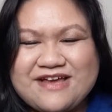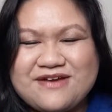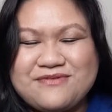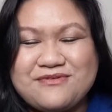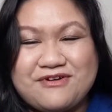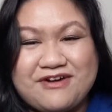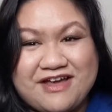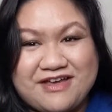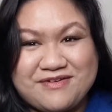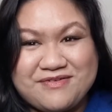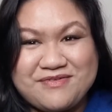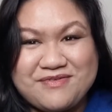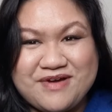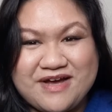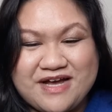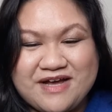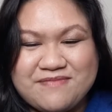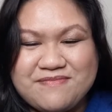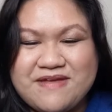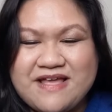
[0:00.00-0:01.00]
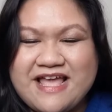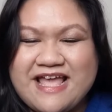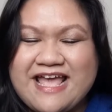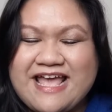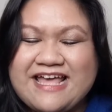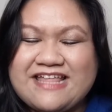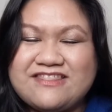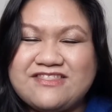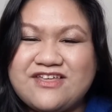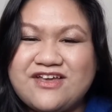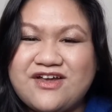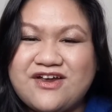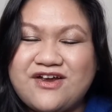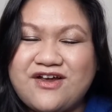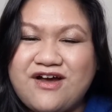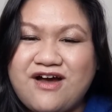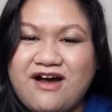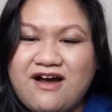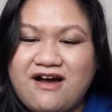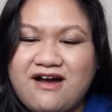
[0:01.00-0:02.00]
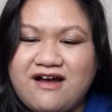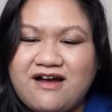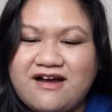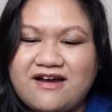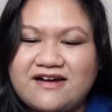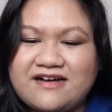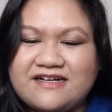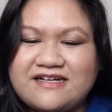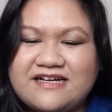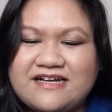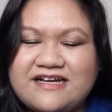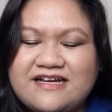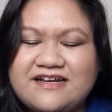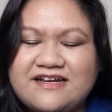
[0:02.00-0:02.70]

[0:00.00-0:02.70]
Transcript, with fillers: where I grew up, and there are